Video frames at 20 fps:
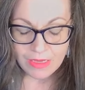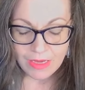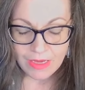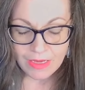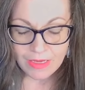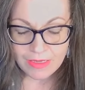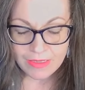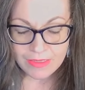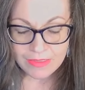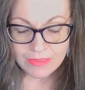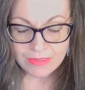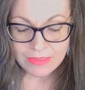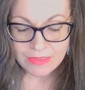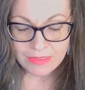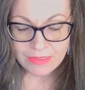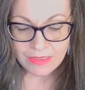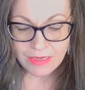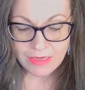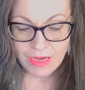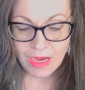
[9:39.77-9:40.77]
And
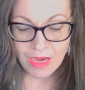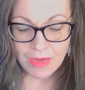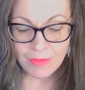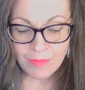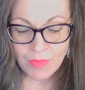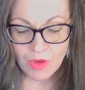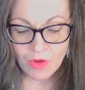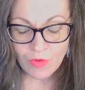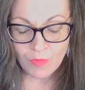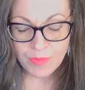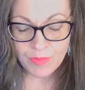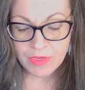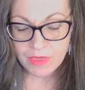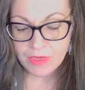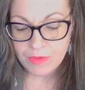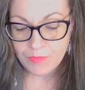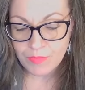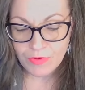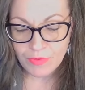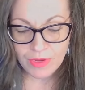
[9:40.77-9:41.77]
I'm hoping
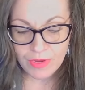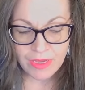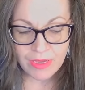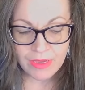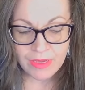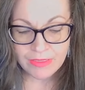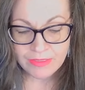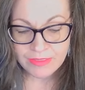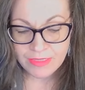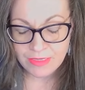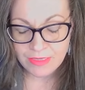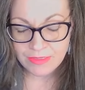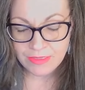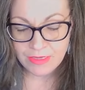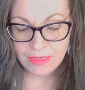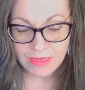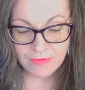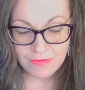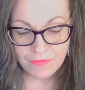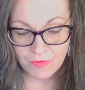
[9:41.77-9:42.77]
and praying it
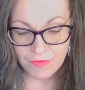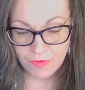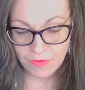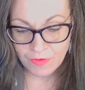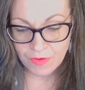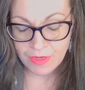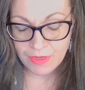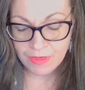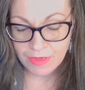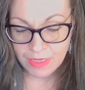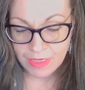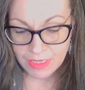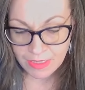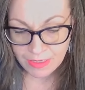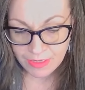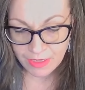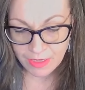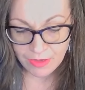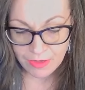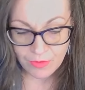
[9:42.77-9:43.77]
doesn't give her an
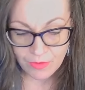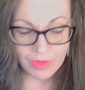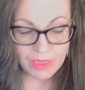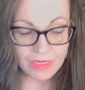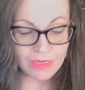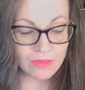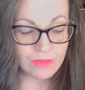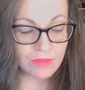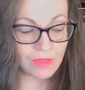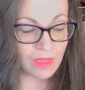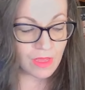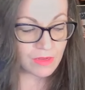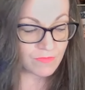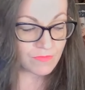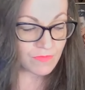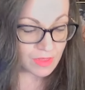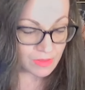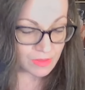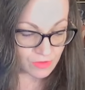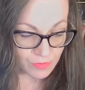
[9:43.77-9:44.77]
ego, and a lot of
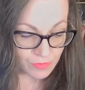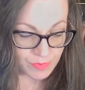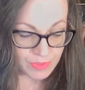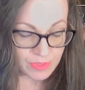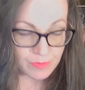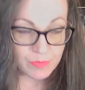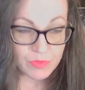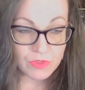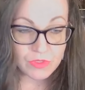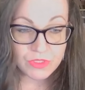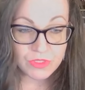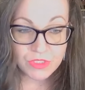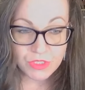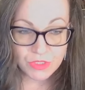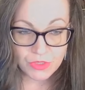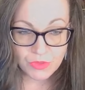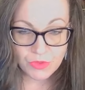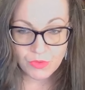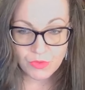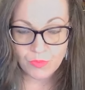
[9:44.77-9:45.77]
other people
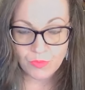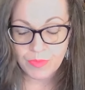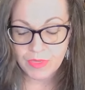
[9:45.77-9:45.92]
too,